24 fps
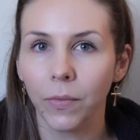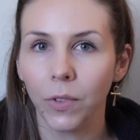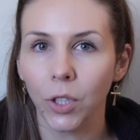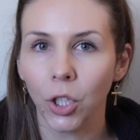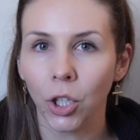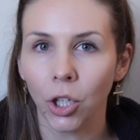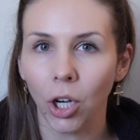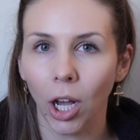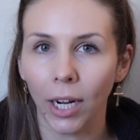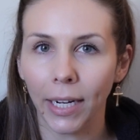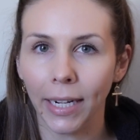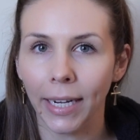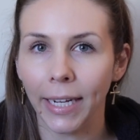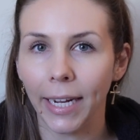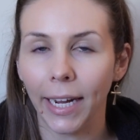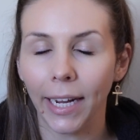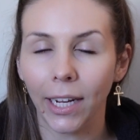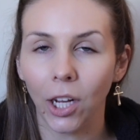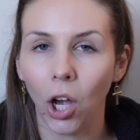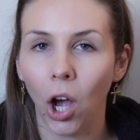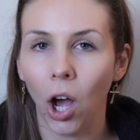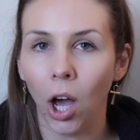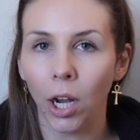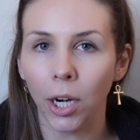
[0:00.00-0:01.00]
You're not going to
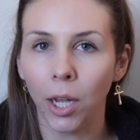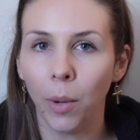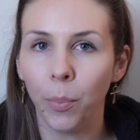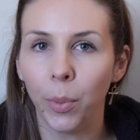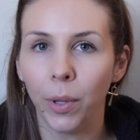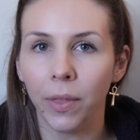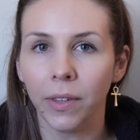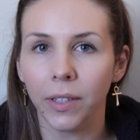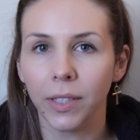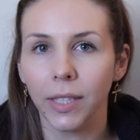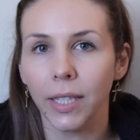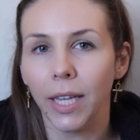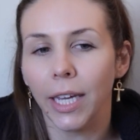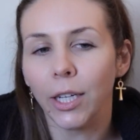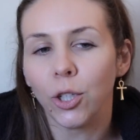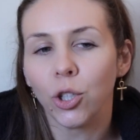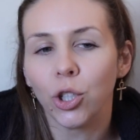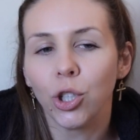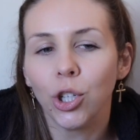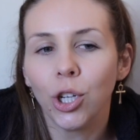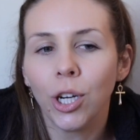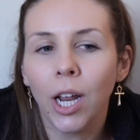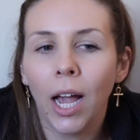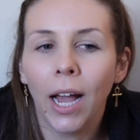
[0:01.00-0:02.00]
get caught up in this like,
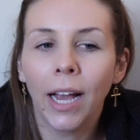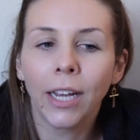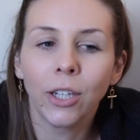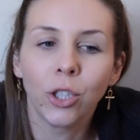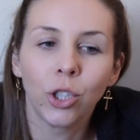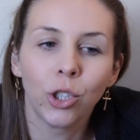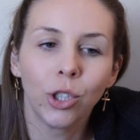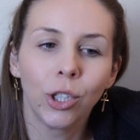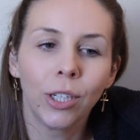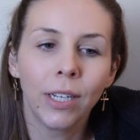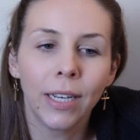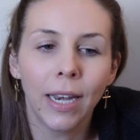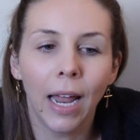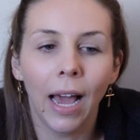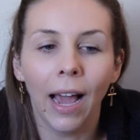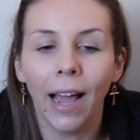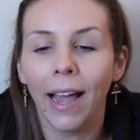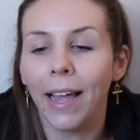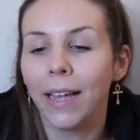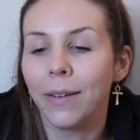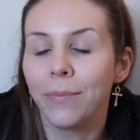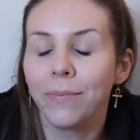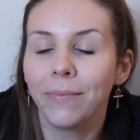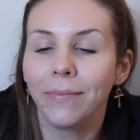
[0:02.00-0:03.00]
should I, shouldn't
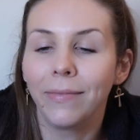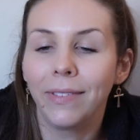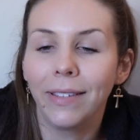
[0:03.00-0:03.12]
I,